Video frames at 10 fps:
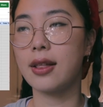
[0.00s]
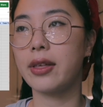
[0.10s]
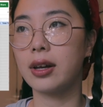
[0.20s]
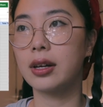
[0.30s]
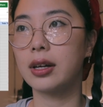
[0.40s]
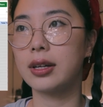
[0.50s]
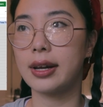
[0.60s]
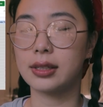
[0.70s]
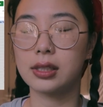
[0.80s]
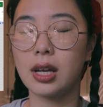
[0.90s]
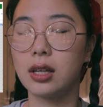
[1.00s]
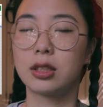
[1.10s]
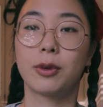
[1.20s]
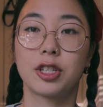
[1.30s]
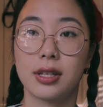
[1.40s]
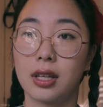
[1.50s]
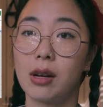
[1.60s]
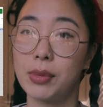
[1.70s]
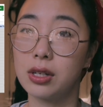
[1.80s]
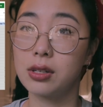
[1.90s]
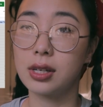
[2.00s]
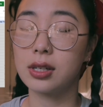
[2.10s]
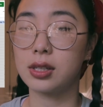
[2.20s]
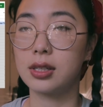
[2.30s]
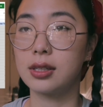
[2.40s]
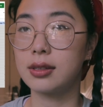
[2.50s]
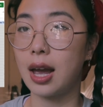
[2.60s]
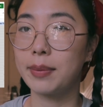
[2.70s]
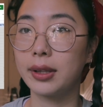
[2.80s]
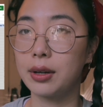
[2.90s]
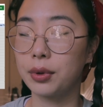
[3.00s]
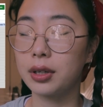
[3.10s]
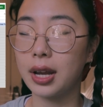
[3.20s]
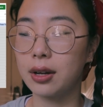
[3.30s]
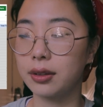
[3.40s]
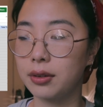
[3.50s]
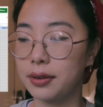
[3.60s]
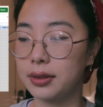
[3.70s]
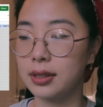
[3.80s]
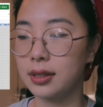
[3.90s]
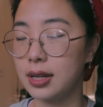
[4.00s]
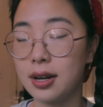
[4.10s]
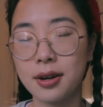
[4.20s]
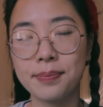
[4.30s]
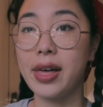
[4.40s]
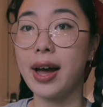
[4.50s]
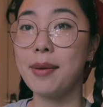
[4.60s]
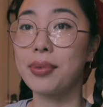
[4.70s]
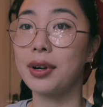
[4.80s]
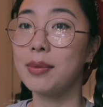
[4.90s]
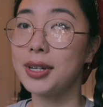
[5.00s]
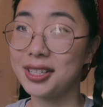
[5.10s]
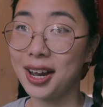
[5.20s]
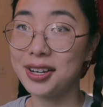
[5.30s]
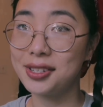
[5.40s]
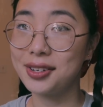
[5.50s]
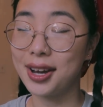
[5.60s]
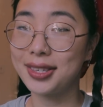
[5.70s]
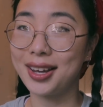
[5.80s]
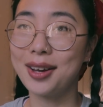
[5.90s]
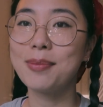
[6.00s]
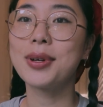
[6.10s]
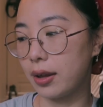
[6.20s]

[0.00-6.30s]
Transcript: the Excel spreadsheet that I've been using just to tabulate word count throughout the year. That pretty much catches you guys up.